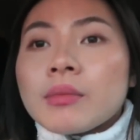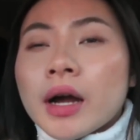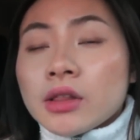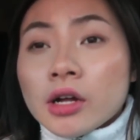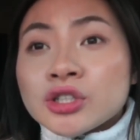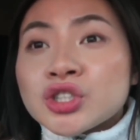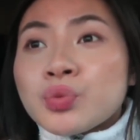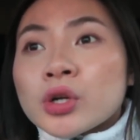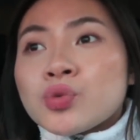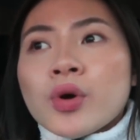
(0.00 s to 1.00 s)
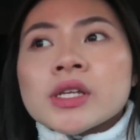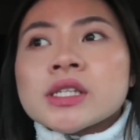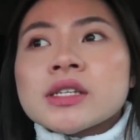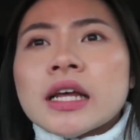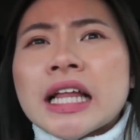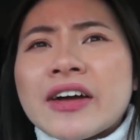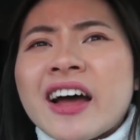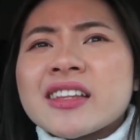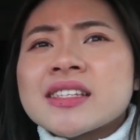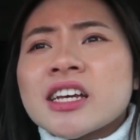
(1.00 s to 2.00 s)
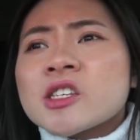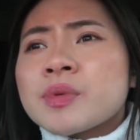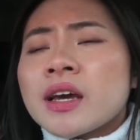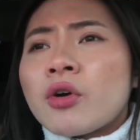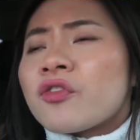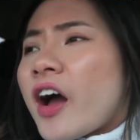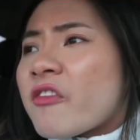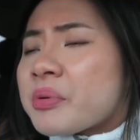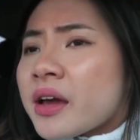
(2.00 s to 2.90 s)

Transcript: my lunch, which was at 6 p.m. or 5